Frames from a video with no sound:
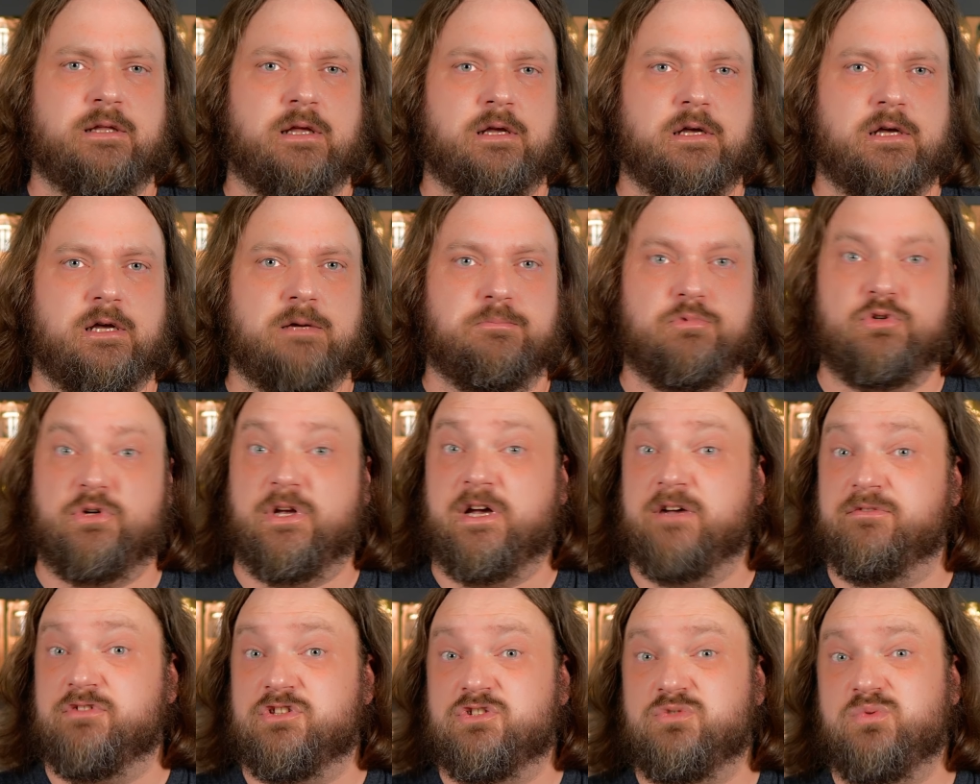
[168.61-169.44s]

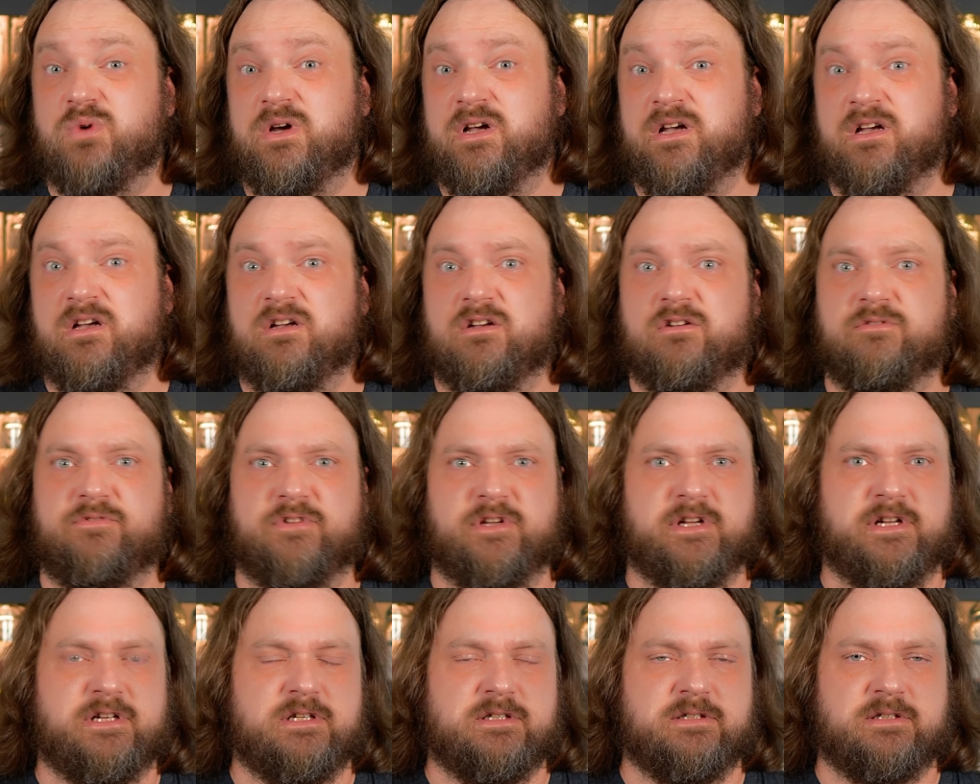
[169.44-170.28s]
Bunnahabhain 12
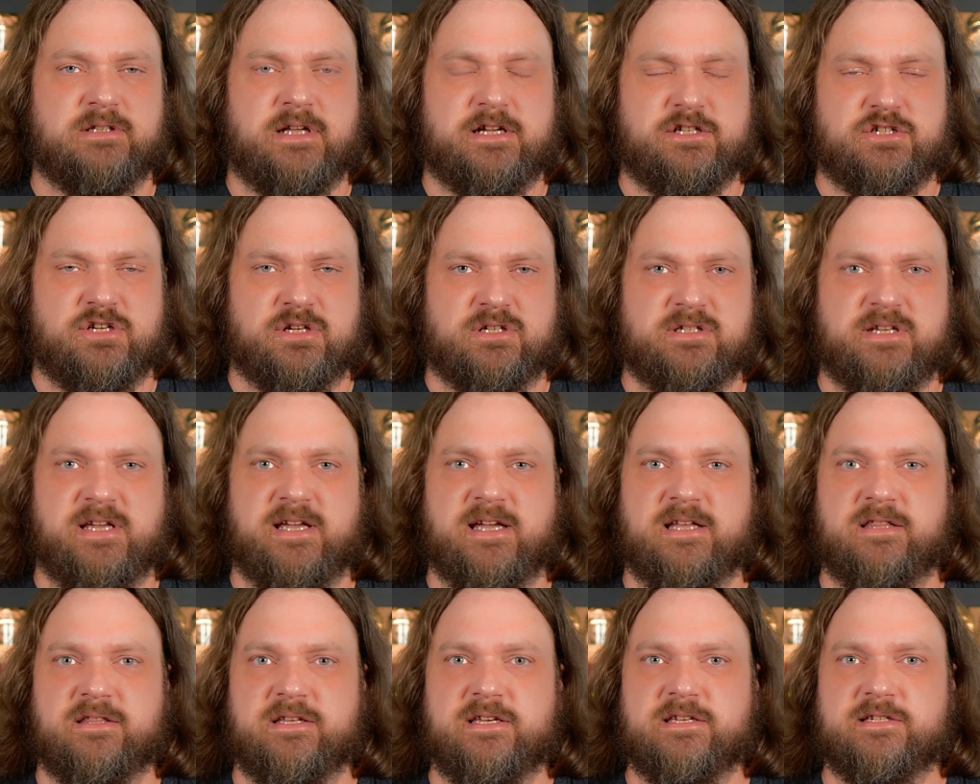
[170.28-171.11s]
and Lechick 10,